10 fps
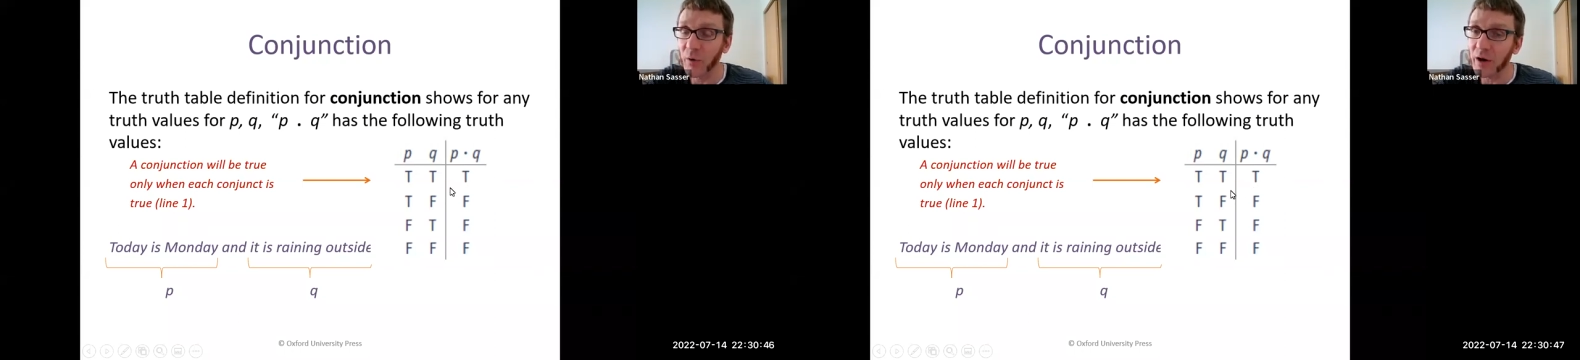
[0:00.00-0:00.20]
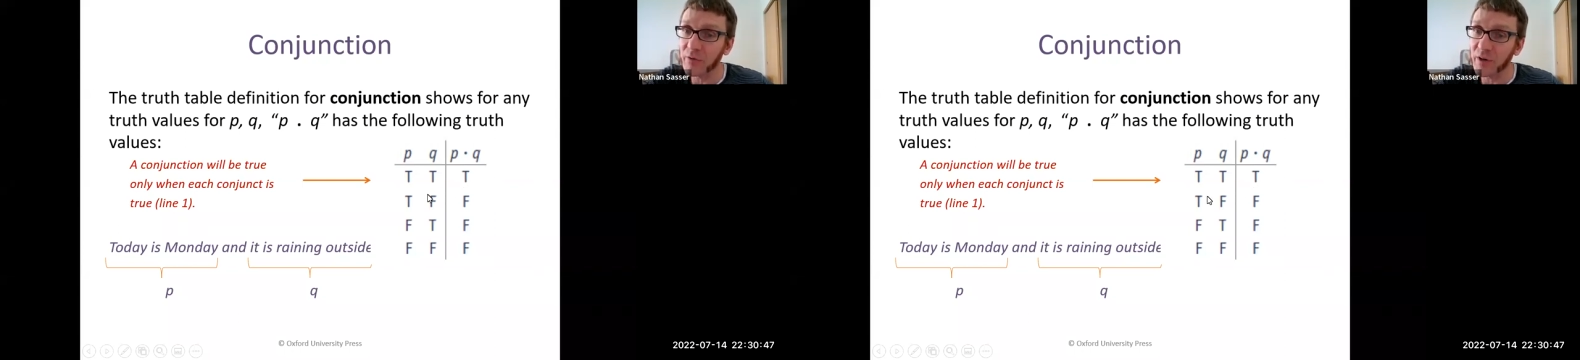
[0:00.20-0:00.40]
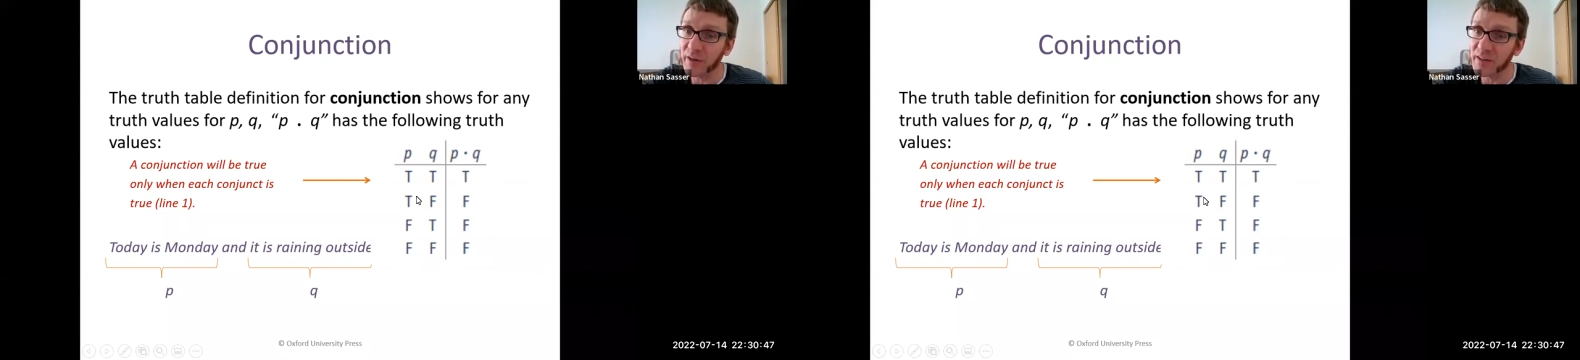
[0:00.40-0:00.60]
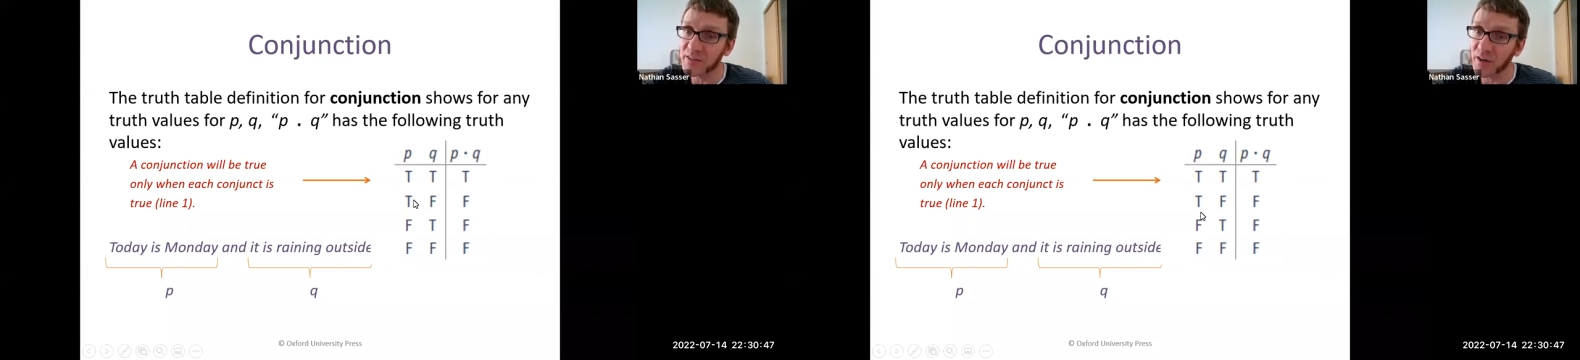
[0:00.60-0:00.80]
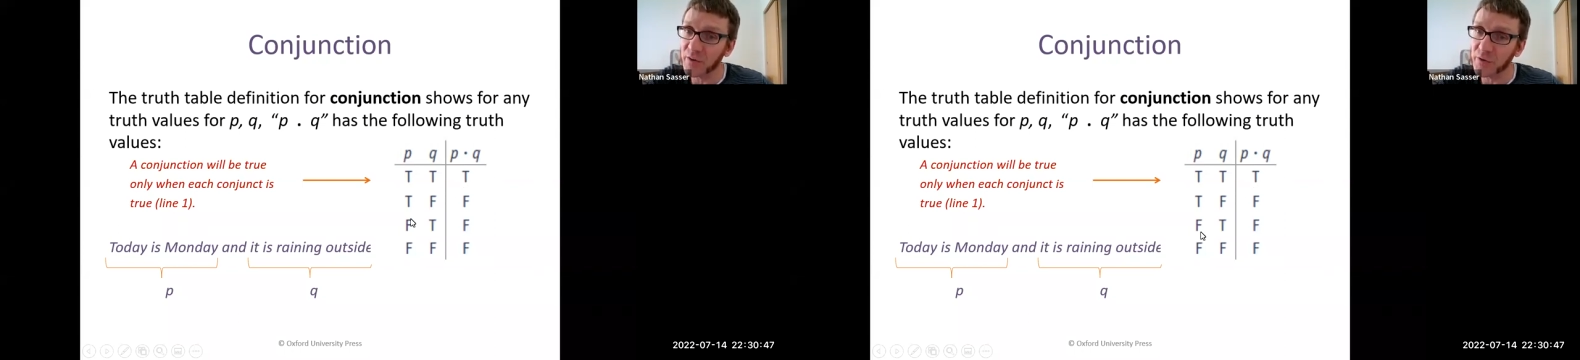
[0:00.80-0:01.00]
However,
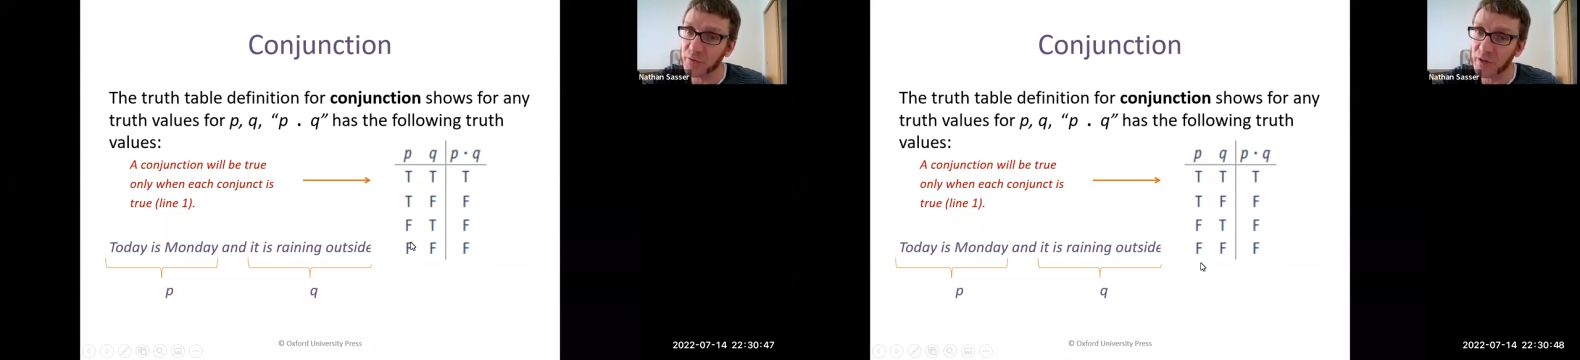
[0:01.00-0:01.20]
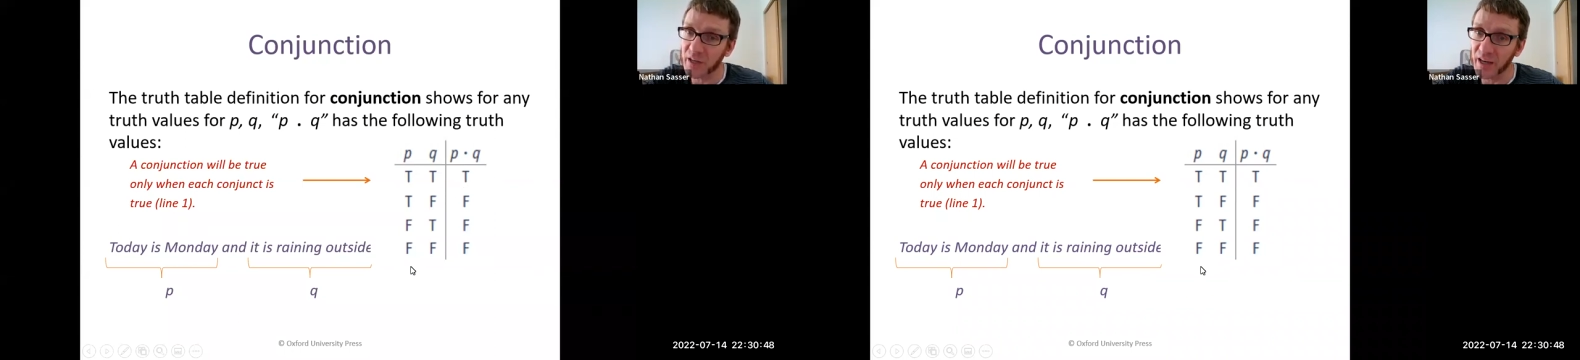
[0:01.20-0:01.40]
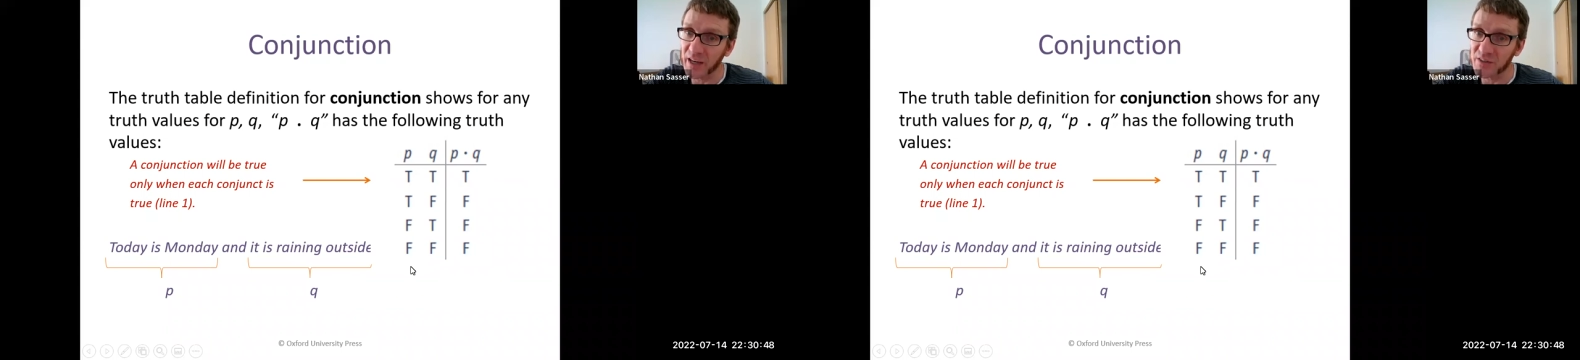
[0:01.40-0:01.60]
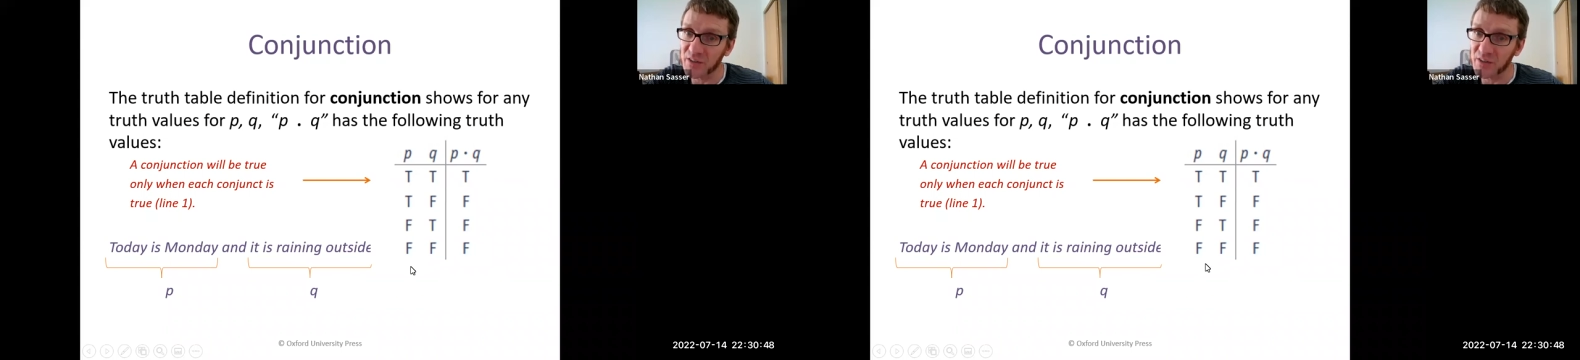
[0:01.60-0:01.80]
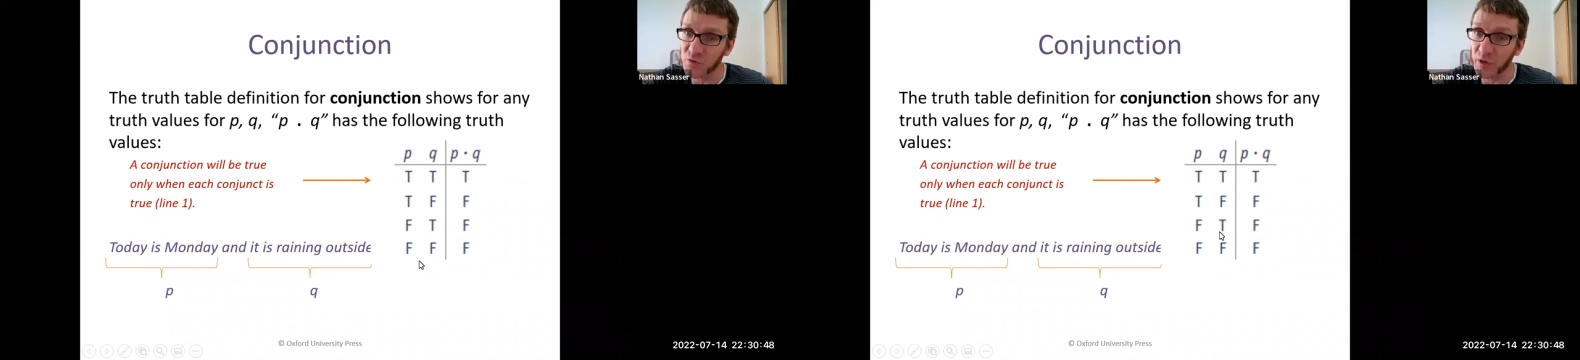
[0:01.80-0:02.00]
in these other three
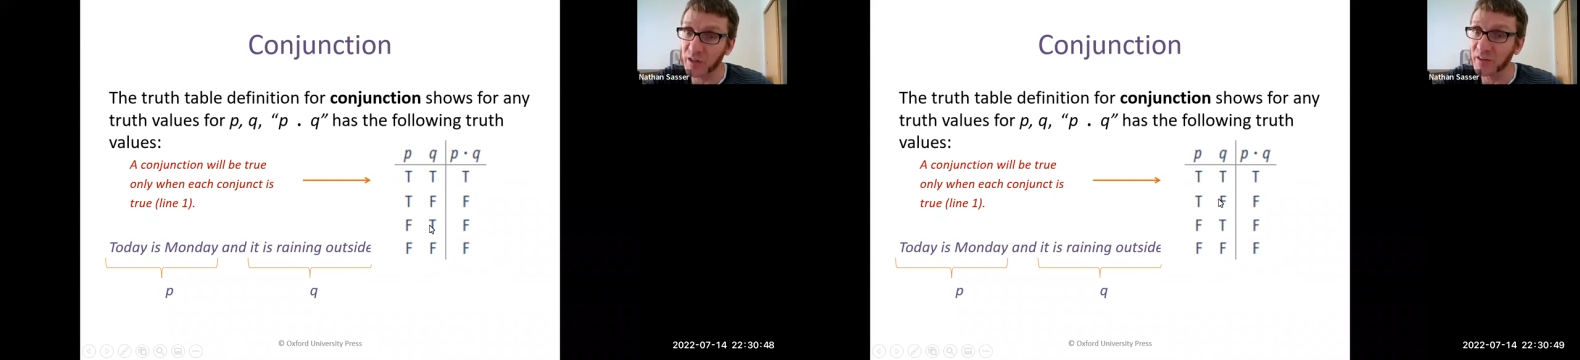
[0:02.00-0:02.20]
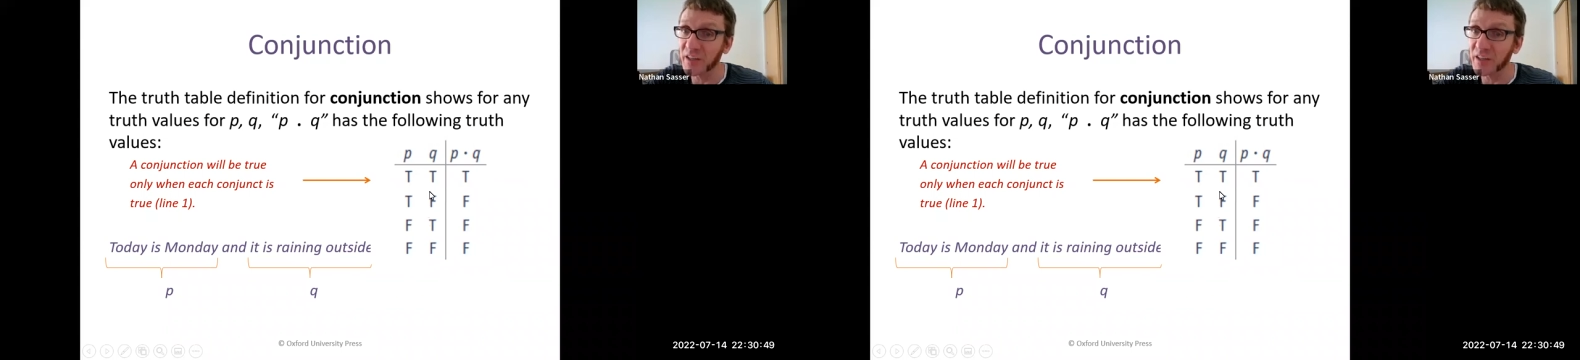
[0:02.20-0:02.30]
cases,